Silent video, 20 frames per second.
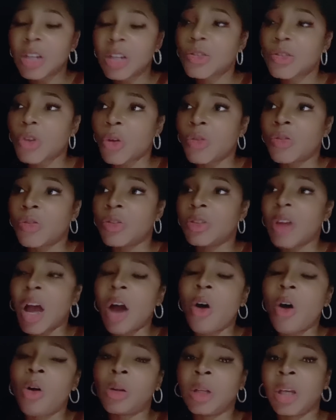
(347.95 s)
So
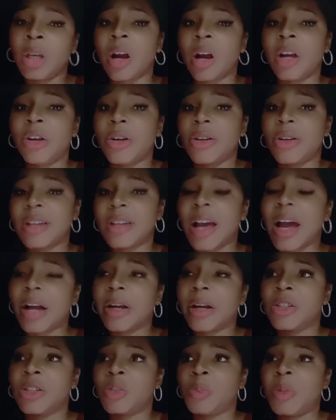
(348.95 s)
not only are your
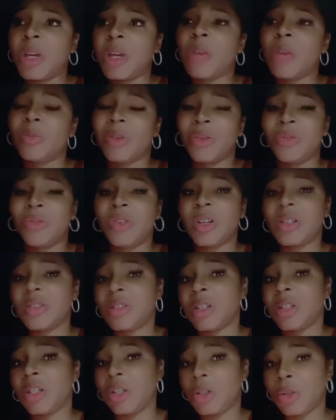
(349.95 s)
attackers being revealed
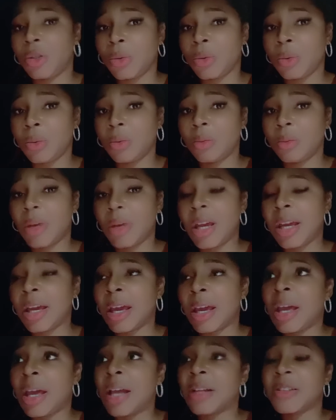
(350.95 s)
to you,
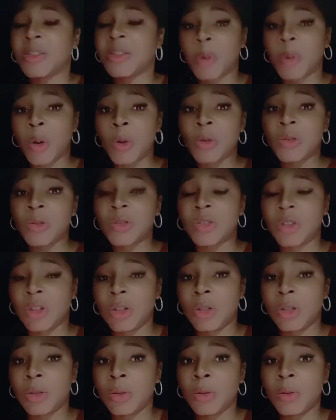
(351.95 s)
aka exposed to
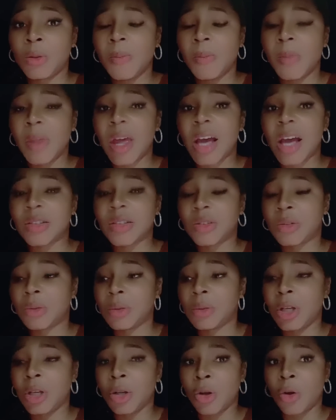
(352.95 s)
you, as
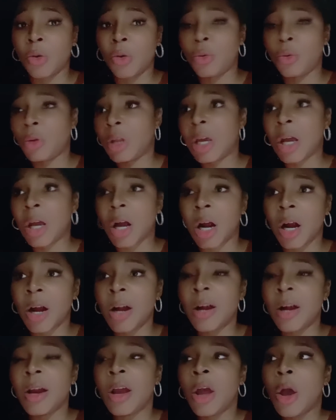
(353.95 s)
to, you know, who they
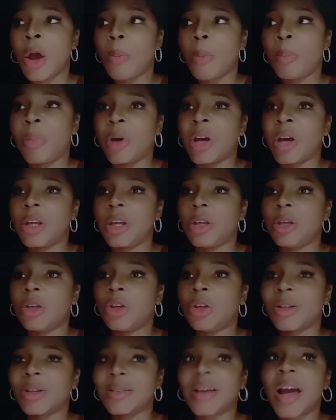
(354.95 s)
are, but
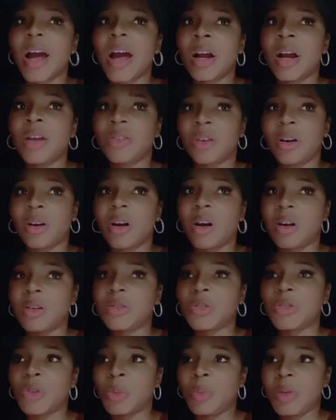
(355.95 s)
your attackers are
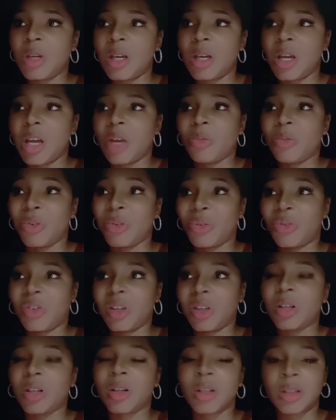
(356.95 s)
also being
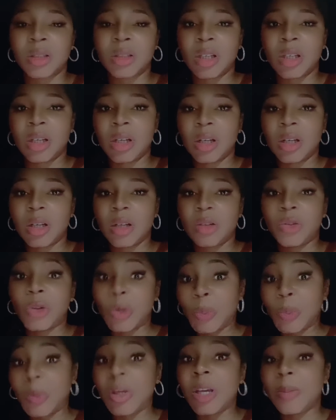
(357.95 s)
revealed
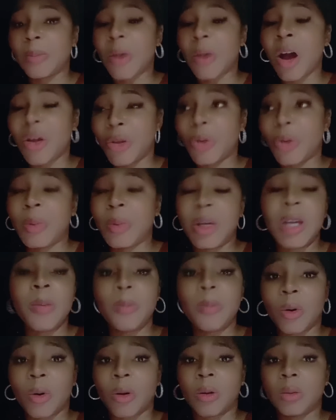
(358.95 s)
to other
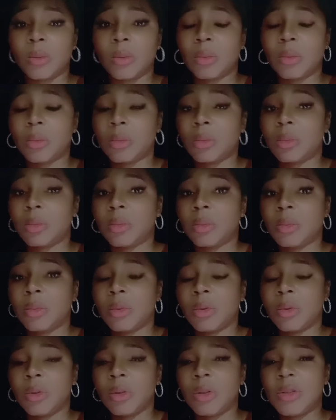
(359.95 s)
people.
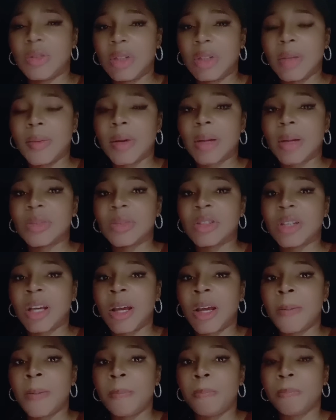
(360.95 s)
You see what I'm
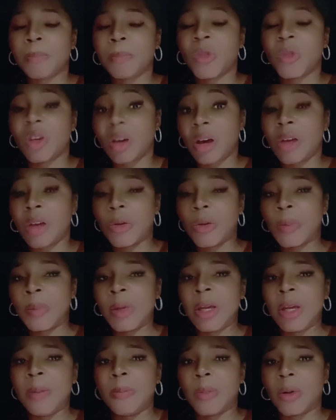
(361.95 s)
saying? To other
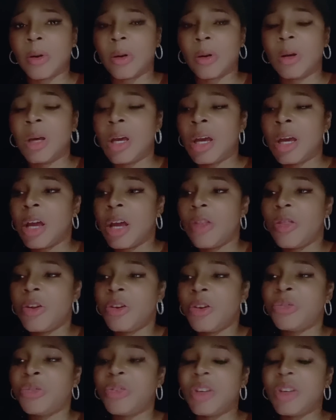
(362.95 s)
people. There's